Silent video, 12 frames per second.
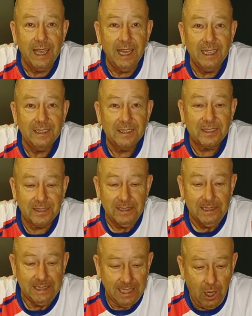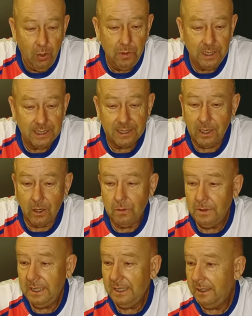and now is
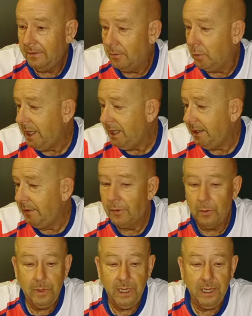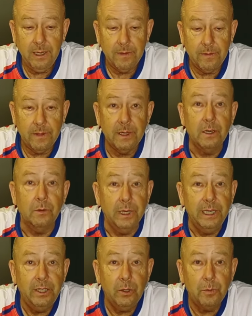only waiting for me the
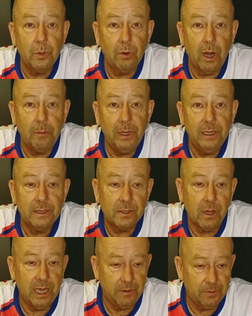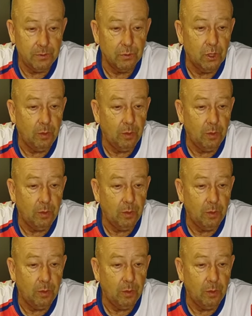radio programming so i have to